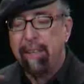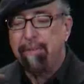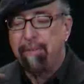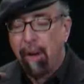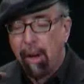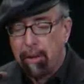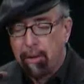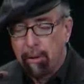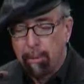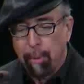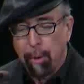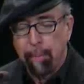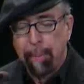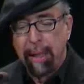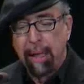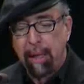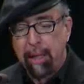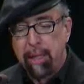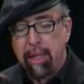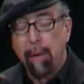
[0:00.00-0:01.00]
vulnerable
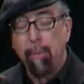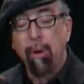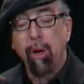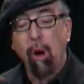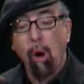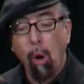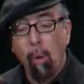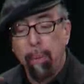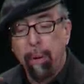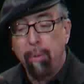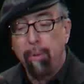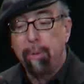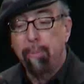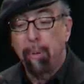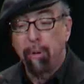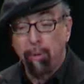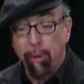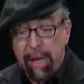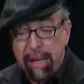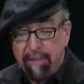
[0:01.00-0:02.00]
because they were coping with
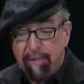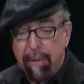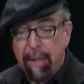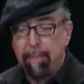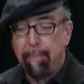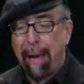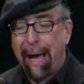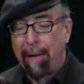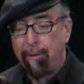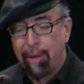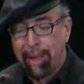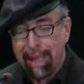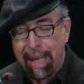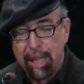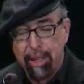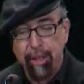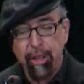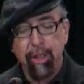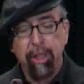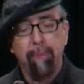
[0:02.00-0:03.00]
bereavement, bad
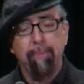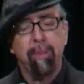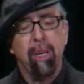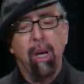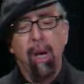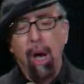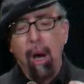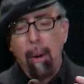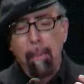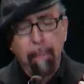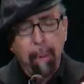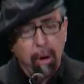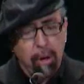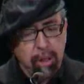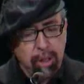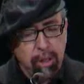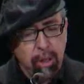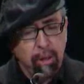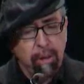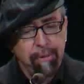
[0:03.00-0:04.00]
relationships,
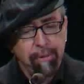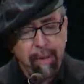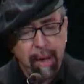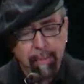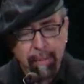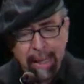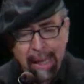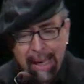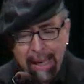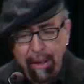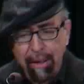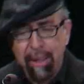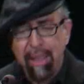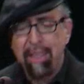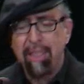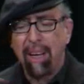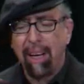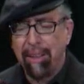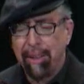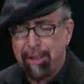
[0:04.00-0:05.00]
personal or family
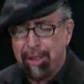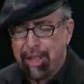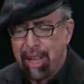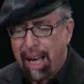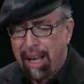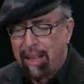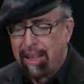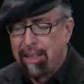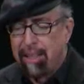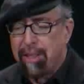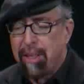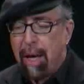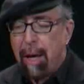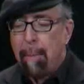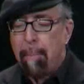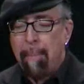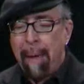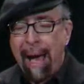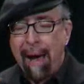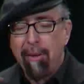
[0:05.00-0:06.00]
illness, other challenges,
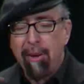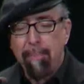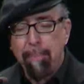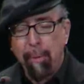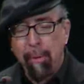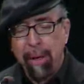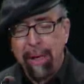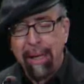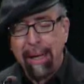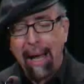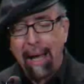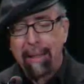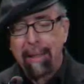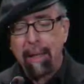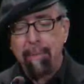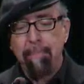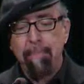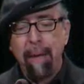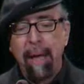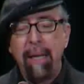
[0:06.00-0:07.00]
Marra pointed out
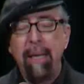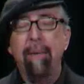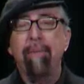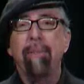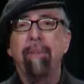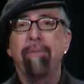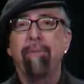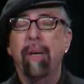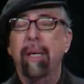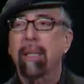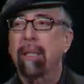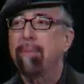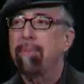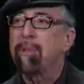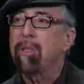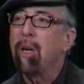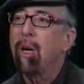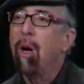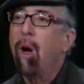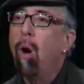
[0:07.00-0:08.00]
that many of the
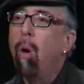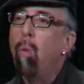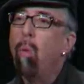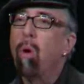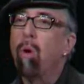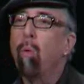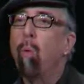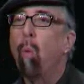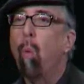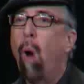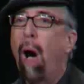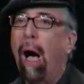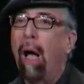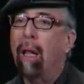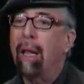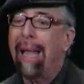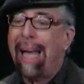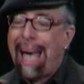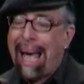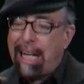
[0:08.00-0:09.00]
victims were
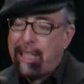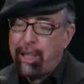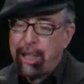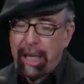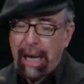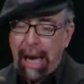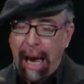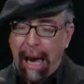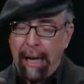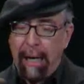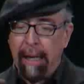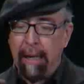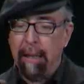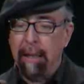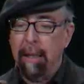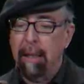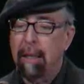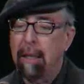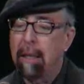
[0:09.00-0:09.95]
well educated.